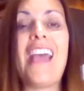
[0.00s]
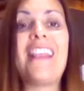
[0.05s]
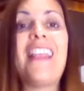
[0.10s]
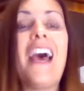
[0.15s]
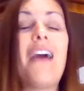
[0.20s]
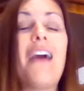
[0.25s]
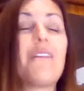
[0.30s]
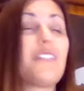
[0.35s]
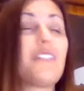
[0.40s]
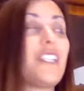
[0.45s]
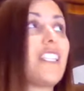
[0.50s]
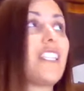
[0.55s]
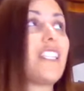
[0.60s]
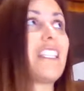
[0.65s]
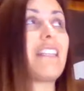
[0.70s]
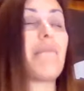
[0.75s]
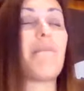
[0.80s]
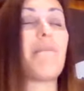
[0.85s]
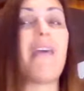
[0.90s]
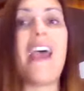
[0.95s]
And now just
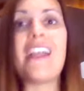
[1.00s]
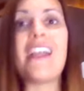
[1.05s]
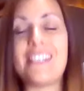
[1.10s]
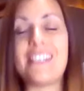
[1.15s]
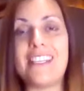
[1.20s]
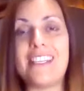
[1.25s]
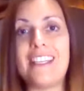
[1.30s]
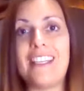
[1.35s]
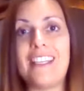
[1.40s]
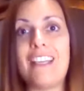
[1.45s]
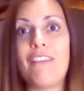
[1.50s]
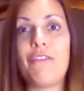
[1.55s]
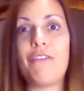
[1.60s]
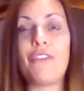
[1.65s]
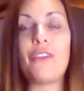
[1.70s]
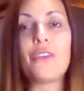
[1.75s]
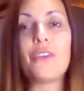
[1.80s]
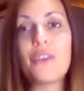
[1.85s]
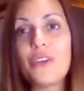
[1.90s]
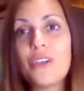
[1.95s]
imagine if
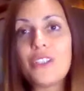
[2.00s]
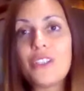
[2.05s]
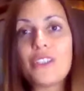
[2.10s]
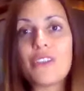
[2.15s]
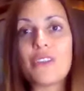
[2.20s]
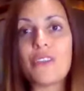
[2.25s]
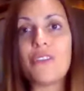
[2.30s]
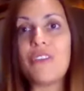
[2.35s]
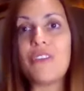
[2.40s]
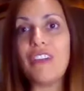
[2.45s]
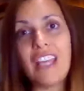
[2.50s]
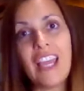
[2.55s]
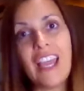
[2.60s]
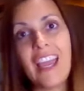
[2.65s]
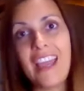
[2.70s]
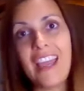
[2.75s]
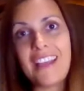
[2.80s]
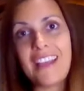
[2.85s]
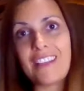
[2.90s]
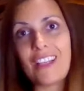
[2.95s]
you could
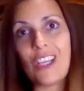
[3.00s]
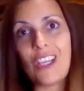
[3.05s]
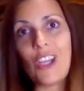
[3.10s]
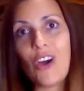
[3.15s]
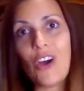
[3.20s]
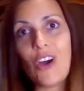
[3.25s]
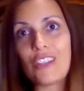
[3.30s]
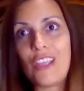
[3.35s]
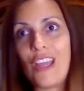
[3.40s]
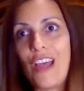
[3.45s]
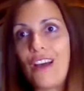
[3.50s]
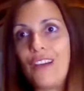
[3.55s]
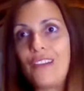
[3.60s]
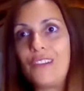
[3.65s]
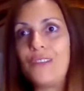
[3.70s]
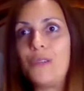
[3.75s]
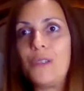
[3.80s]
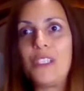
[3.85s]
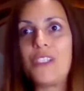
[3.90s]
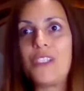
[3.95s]
create a
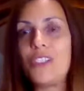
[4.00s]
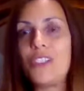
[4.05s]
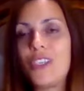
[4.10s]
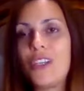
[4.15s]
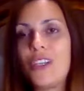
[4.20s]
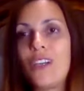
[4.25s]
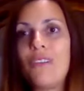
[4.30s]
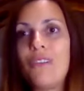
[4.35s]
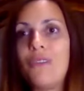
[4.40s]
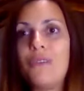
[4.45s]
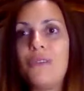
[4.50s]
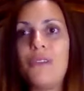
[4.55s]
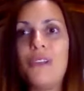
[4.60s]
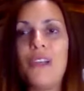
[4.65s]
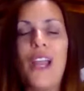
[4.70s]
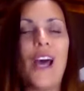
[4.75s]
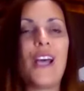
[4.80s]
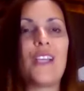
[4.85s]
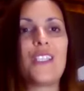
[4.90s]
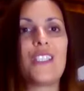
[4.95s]
lockdown, which
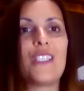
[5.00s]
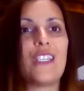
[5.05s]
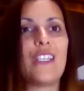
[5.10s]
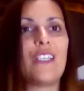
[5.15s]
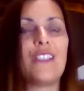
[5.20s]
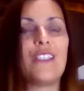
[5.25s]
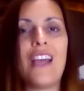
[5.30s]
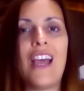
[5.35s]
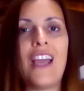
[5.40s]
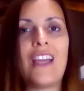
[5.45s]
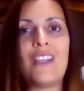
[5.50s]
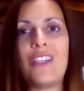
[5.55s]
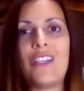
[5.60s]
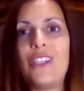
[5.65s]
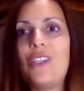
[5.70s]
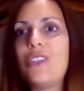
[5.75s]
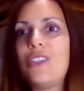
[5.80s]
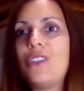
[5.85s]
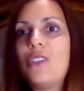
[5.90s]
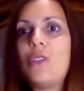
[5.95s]
lasted, I
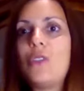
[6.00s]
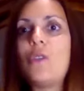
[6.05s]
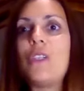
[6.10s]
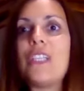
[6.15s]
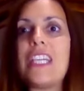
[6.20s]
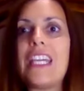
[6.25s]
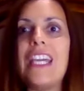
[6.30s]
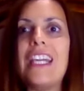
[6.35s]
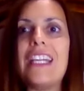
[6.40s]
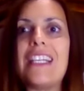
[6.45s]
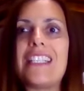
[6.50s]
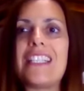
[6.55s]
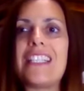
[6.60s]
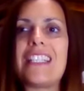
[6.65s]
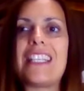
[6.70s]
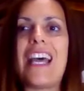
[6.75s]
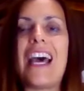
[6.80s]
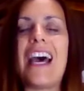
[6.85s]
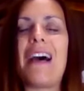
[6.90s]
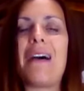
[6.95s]
don't know, 2
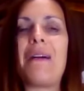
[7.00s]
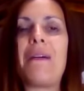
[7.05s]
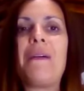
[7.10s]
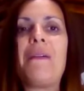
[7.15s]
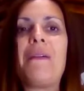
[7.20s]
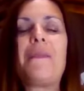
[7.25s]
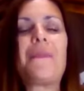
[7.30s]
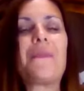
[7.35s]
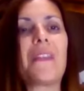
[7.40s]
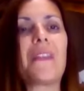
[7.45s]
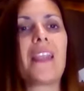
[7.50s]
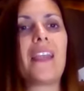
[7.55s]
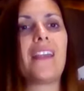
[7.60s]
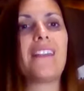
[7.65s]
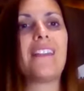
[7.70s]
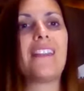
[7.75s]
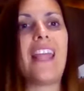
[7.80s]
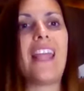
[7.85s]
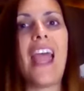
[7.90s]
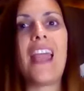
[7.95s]
years now,
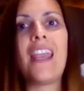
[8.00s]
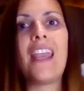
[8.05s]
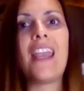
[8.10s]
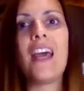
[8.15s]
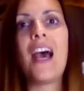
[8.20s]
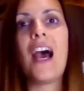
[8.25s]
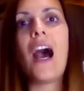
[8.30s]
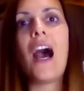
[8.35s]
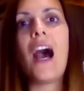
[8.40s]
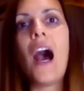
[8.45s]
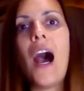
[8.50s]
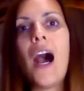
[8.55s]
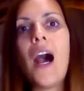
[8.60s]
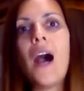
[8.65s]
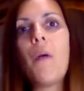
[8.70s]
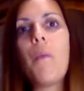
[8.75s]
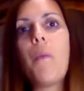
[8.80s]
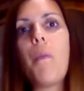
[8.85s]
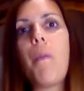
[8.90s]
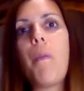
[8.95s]
then
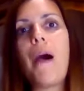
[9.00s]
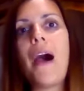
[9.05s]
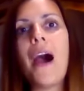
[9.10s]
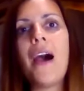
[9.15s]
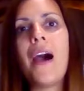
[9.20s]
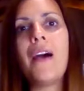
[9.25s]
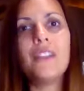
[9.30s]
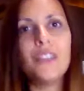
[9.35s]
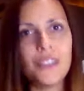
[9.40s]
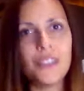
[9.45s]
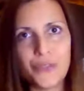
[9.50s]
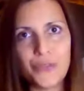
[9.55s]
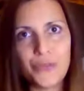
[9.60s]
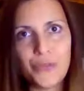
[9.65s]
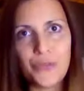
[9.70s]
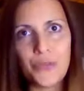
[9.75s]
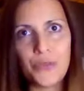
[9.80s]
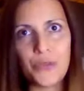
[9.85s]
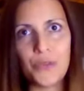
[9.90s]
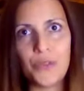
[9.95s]
how
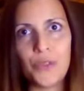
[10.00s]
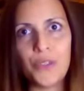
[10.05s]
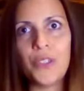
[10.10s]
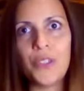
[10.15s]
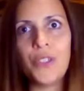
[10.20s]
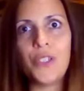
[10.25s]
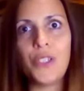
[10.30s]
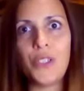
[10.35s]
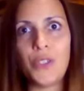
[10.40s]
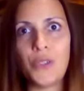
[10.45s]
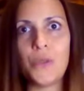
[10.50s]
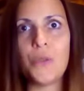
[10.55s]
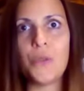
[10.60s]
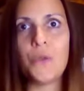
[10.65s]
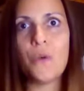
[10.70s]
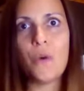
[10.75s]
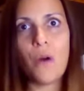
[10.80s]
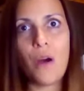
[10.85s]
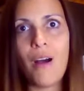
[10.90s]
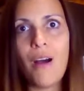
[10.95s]
powerful
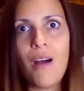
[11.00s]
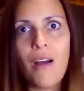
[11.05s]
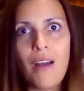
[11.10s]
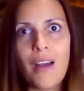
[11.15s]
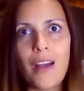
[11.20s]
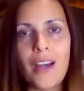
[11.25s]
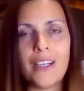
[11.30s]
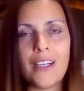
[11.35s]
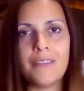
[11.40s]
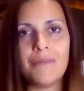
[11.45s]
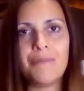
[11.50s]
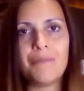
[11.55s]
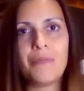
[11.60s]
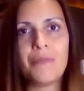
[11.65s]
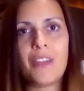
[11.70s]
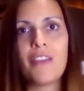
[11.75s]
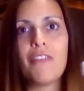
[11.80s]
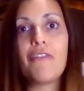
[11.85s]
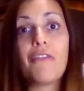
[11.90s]
you are